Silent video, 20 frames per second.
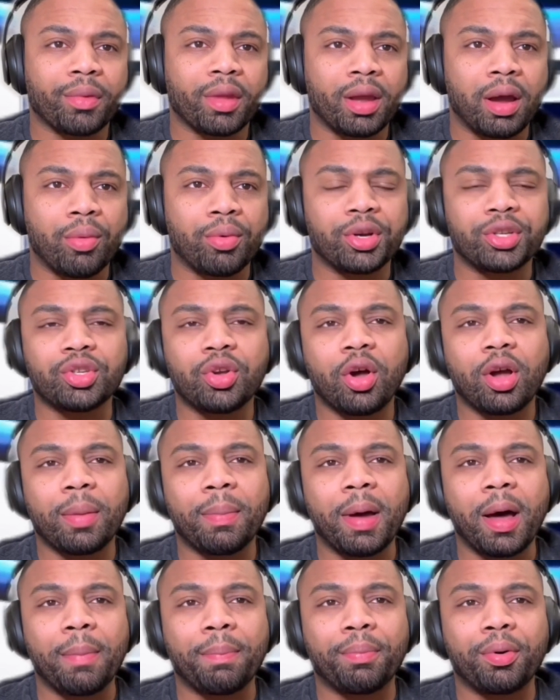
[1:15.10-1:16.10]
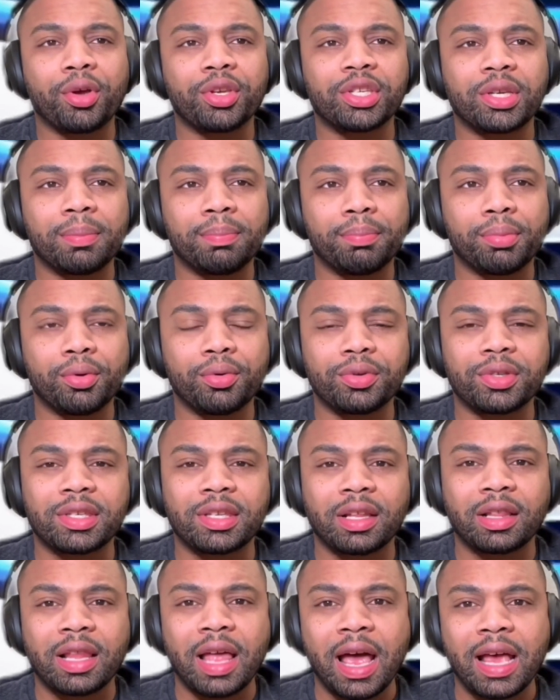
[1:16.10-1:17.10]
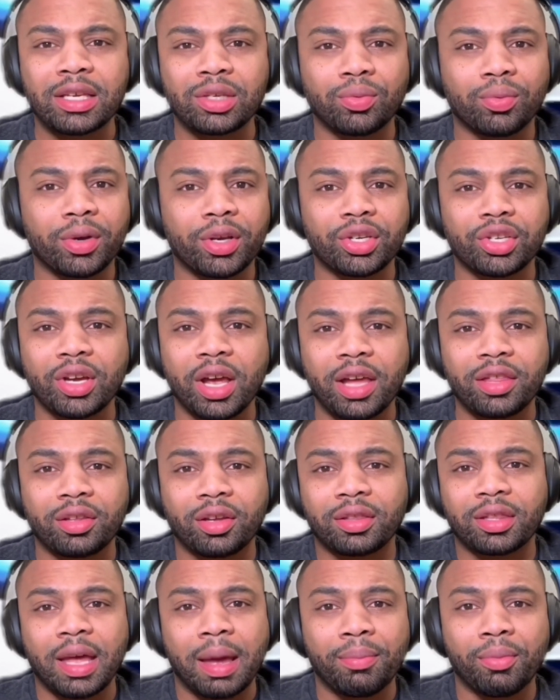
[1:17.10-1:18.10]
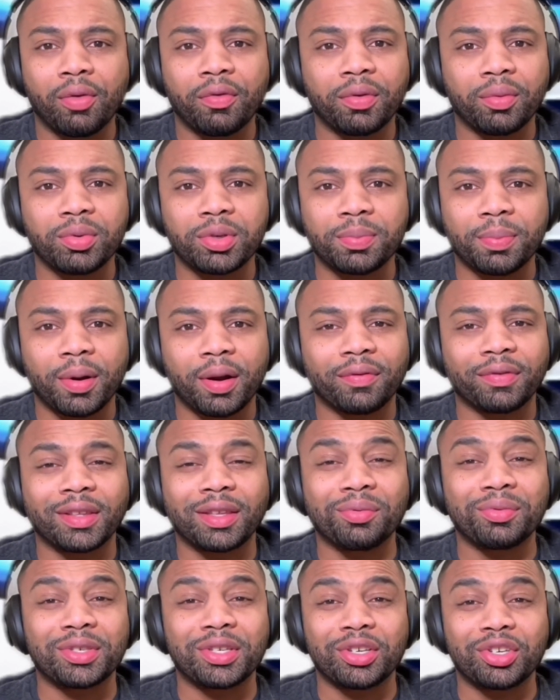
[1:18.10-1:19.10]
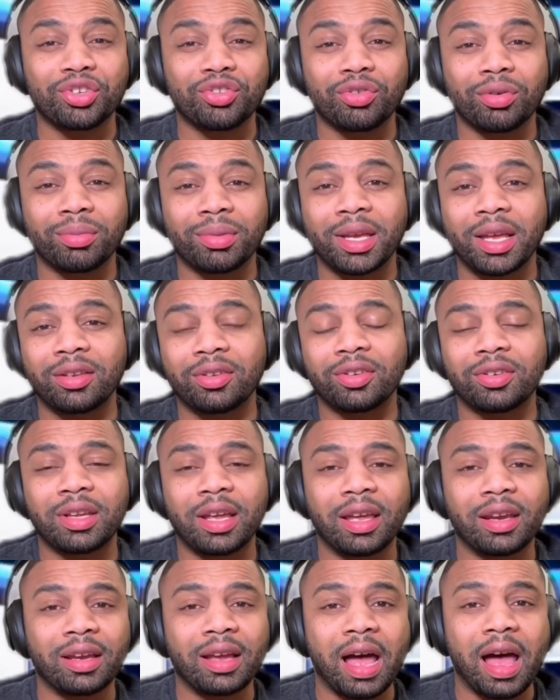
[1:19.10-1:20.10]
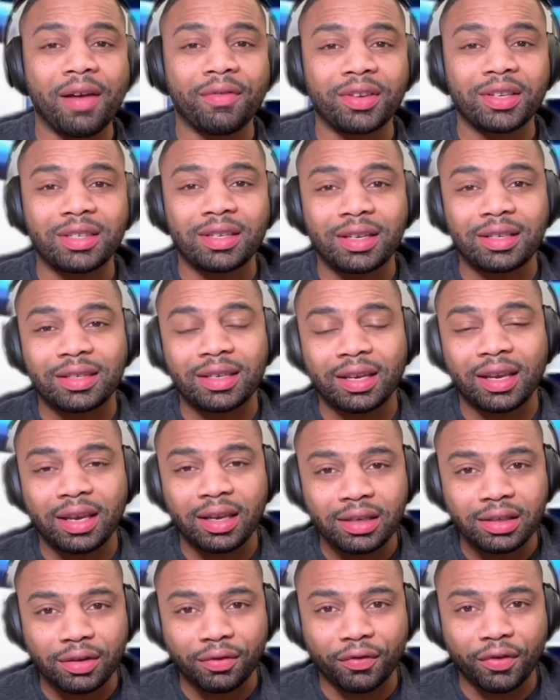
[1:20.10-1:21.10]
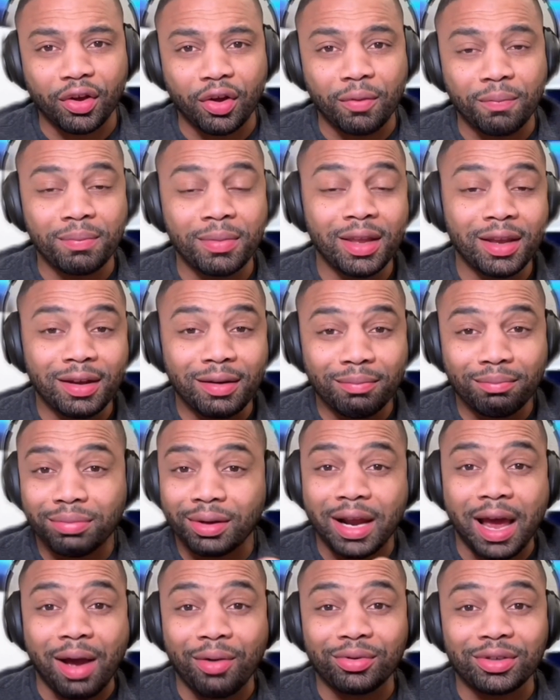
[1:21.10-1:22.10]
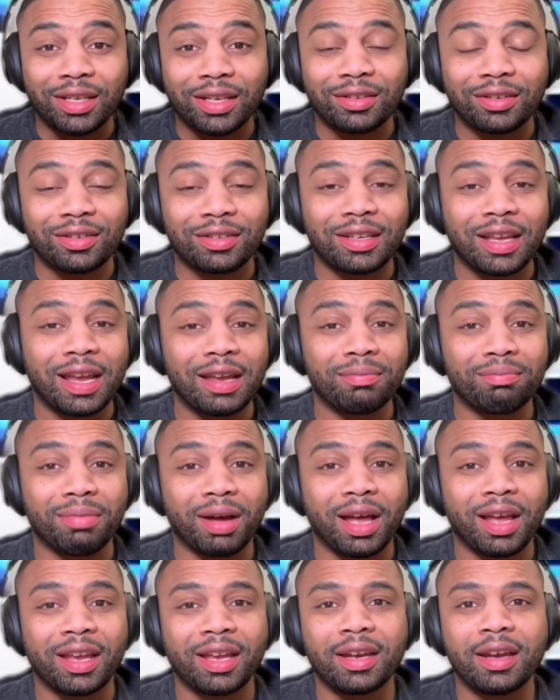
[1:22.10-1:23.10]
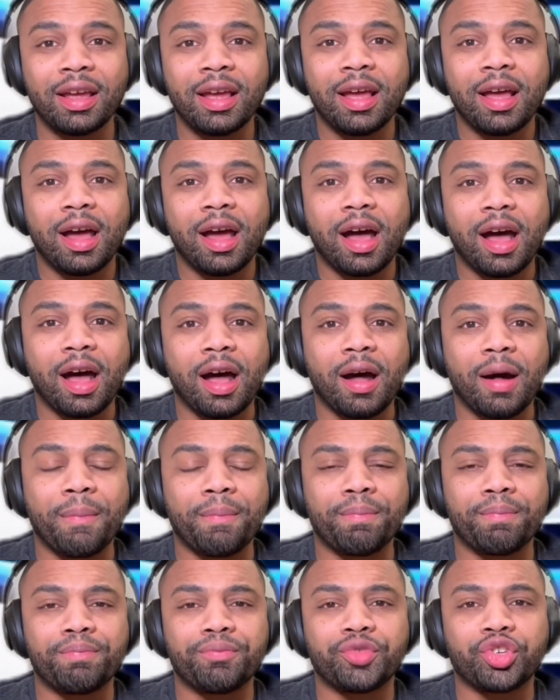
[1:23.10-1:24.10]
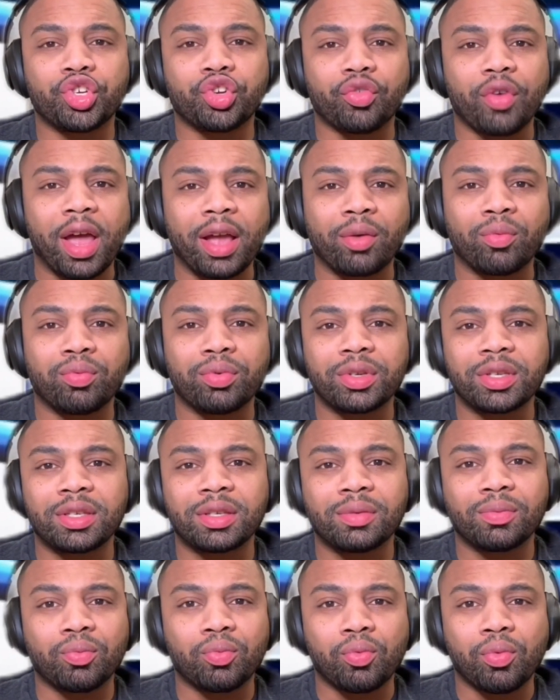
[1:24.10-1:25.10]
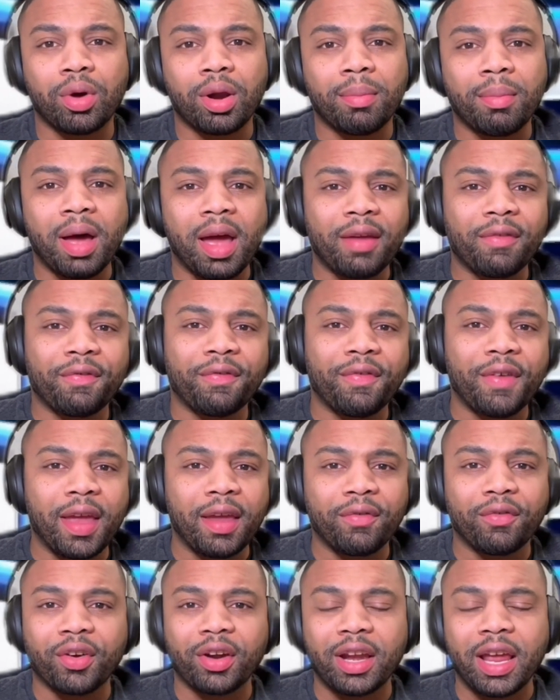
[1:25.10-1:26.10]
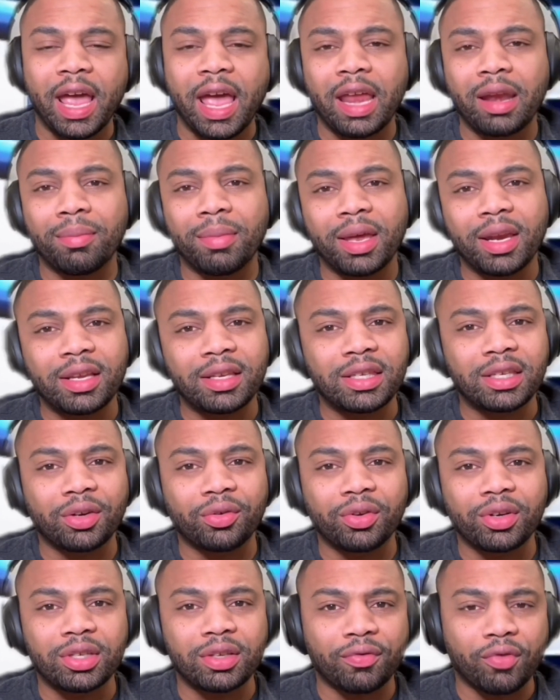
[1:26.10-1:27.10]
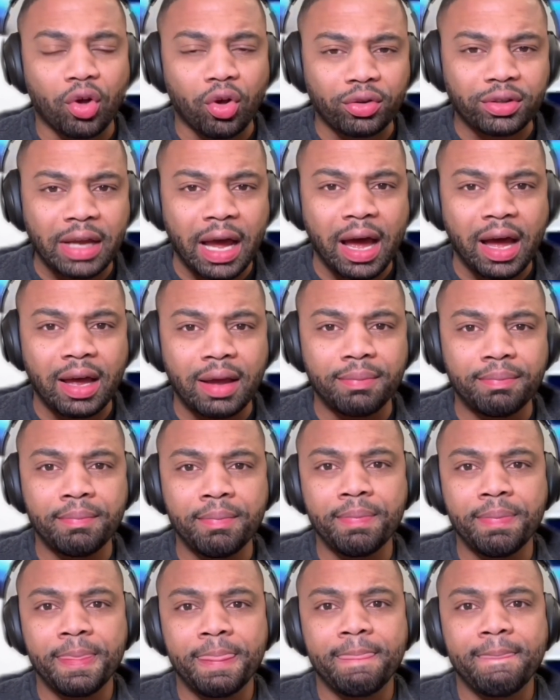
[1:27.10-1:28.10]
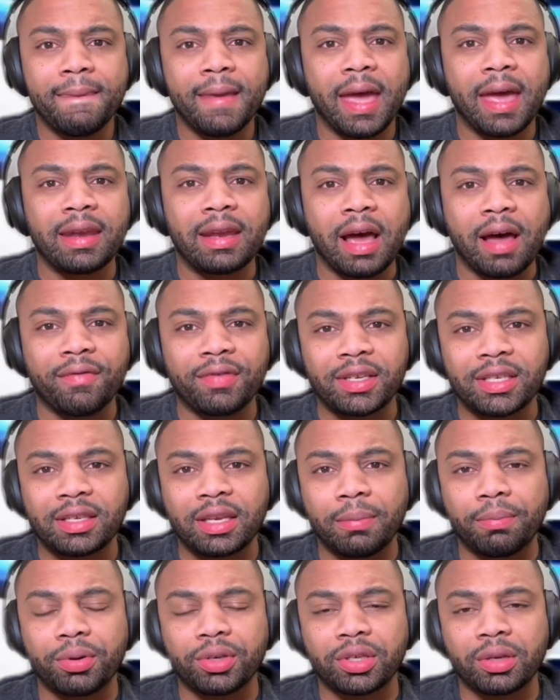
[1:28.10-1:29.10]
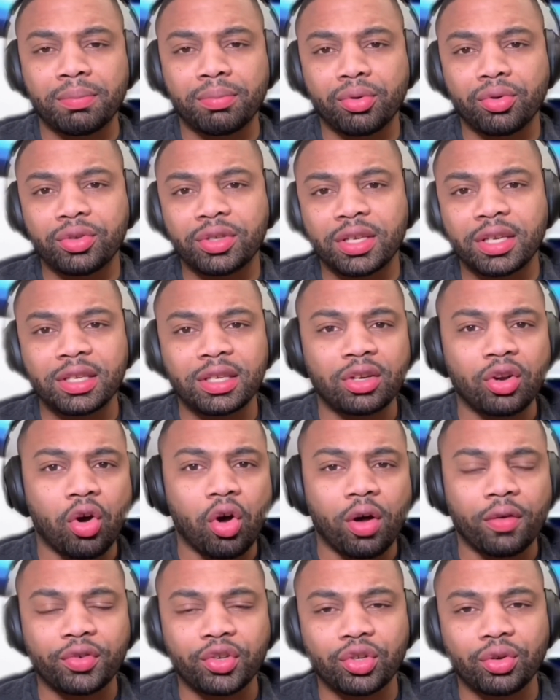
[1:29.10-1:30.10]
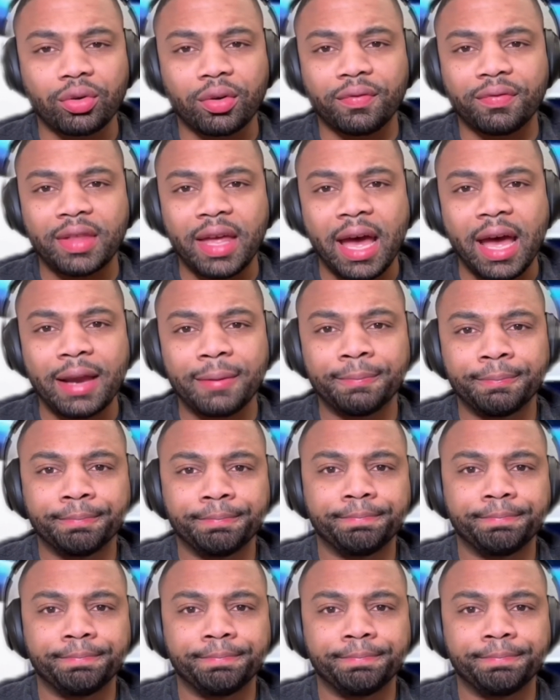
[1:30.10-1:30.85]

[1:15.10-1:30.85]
want to talk about Puss in Boots: The Last Wish. I thought that movie was perfect. It was extremely entertaining. Obviously, it's a kids' film, but I was entertained by it. Shrek was one of my favorite animated series of all time, and obviously Puss in Boots is an offshoot of that.